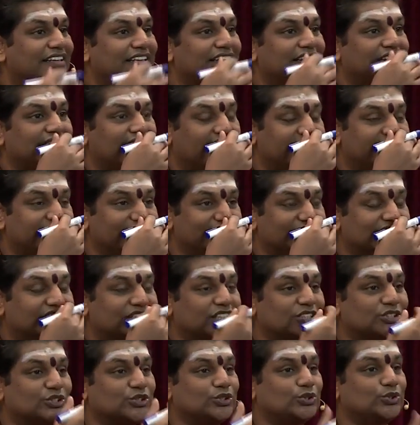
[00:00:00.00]
That is
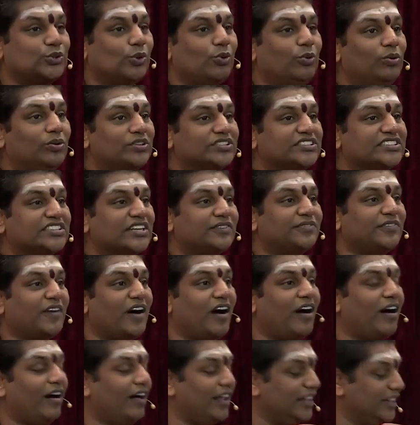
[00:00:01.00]
the source of
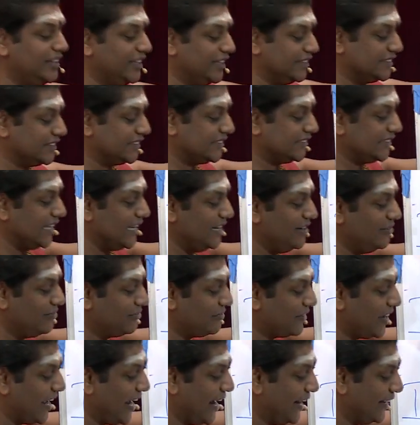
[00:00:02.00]
all the
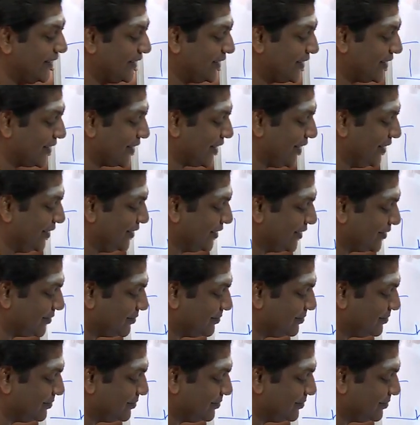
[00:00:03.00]
self-hatred.